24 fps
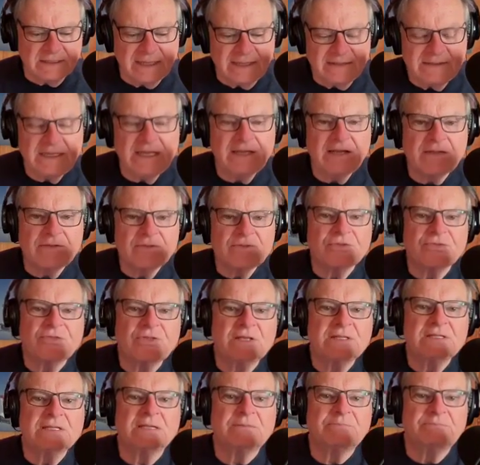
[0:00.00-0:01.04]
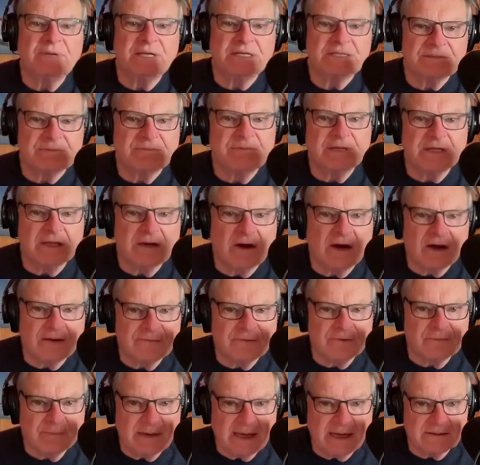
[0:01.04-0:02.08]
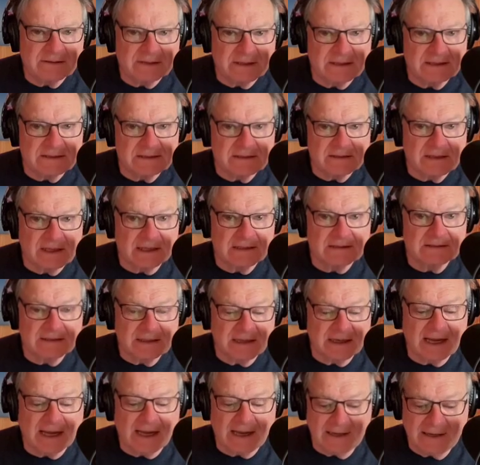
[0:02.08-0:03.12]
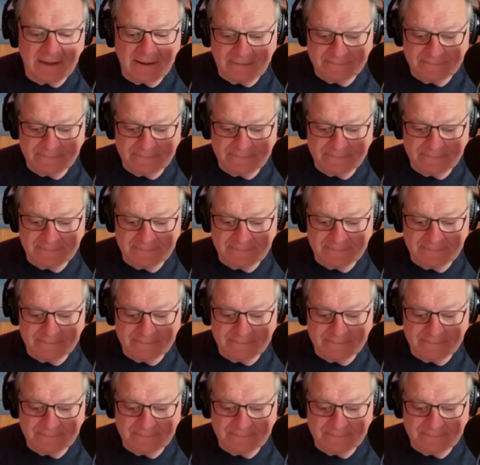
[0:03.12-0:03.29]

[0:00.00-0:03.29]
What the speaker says: And the other thing that pissed me off about this thing today